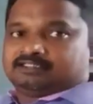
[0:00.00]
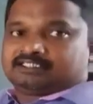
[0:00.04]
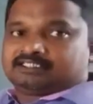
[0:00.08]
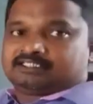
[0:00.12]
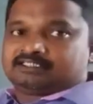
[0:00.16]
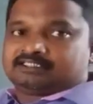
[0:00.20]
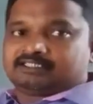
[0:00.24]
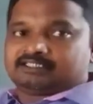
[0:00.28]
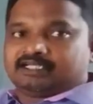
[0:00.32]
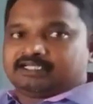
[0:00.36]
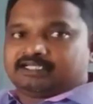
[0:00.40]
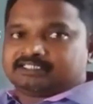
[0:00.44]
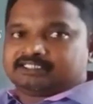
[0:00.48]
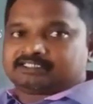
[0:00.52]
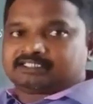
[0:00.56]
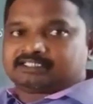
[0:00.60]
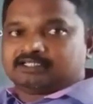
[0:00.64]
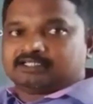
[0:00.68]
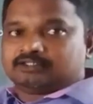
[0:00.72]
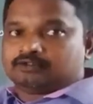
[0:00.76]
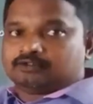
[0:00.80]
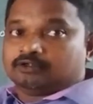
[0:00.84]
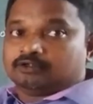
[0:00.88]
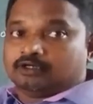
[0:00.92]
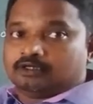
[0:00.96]
this is the
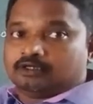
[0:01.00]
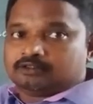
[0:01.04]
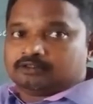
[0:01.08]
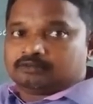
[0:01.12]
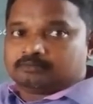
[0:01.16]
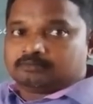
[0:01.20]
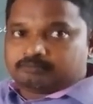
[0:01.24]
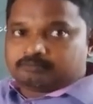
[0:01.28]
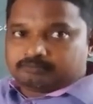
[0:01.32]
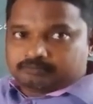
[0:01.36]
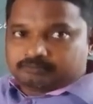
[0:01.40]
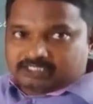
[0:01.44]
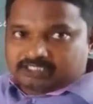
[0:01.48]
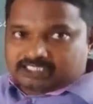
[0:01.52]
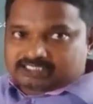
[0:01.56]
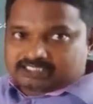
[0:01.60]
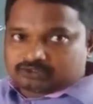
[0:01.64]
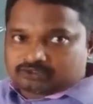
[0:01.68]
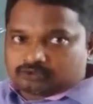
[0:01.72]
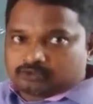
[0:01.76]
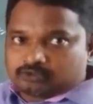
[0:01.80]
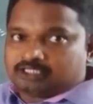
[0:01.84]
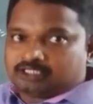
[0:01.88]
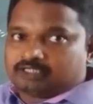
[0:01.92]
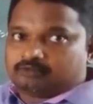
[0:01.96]
distance you know.
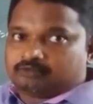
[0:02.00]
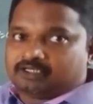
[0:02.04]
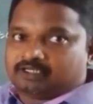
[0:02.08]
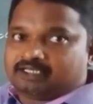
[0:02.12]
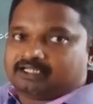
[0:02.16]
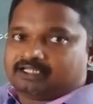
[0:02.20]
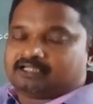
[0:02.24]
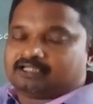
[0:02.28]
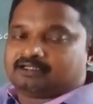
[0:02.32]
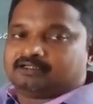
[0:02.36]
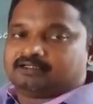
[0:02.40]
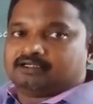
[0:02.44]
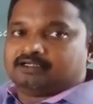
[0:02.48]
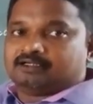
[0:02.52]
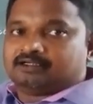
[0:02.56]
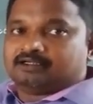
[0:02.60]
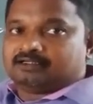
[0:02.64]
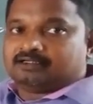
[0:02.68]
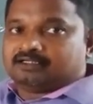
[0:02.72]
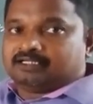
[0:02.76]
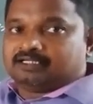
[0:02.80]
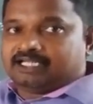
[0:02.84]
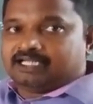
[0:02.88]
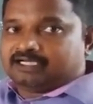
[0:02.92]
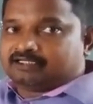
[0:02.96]
Just only we will
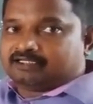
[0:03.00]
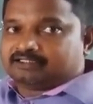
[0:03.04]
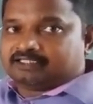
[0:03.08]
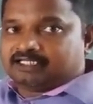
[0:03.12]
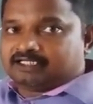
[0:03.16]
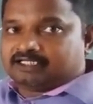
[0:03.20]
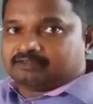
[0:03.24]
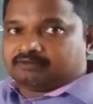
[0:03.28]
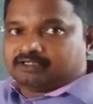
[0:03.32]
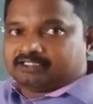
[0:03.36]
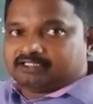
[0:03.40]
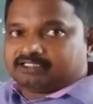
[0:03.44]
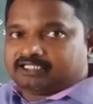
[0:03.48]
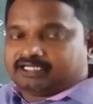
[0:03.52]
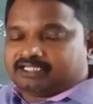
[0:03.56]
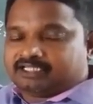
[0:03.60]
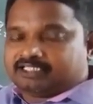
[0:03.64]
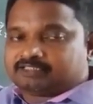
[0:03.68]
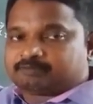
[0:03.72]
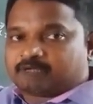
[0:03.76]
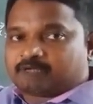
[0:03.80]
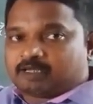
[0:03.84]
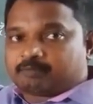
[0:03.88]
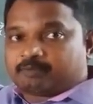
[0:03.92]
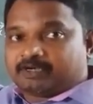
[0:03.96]
learn that one. That
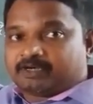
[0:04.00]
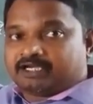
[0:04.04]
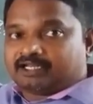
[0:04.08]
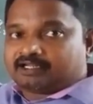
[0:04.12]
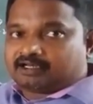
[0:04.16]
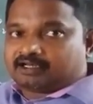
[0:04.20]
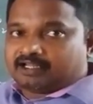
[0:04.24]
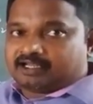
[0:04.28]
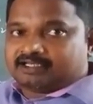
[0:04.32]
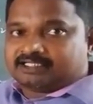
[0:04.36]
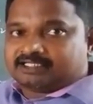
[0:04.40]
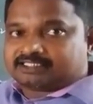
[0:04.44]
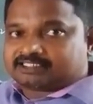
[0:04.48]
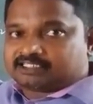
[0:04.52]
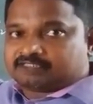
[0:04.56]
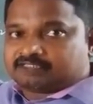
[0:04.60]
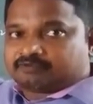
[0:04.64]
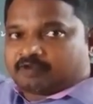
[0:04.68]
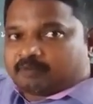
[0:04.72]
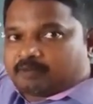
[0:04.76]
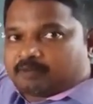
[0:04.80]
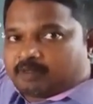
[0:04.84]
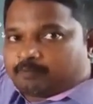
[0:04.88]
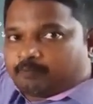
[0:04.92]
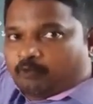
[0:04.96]
is perpendicular distance
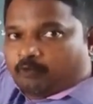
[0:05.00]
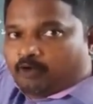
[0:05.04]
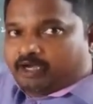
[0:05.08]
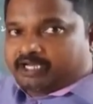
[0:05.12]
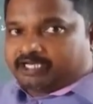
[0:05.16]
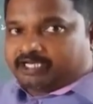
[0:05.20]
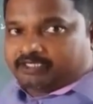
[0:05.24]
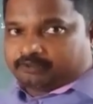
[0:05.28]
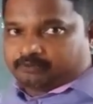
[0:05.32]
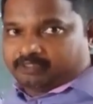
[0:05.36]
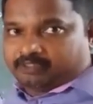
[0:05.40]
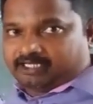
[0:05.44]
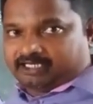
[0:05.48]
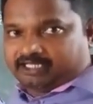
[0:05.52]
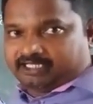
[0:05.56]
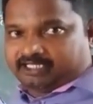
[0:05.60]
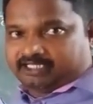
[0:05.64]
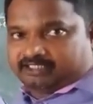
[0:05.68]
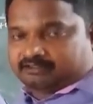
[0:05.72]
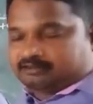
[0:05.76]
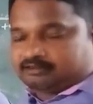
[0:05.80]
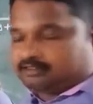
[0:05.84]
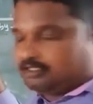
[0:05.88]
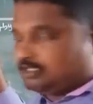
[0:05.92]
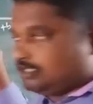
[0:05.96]
from a point to a
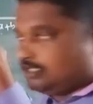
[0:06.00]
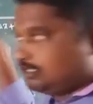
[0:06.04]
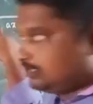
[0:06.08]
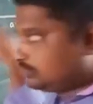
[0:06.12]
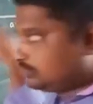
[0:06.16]
line.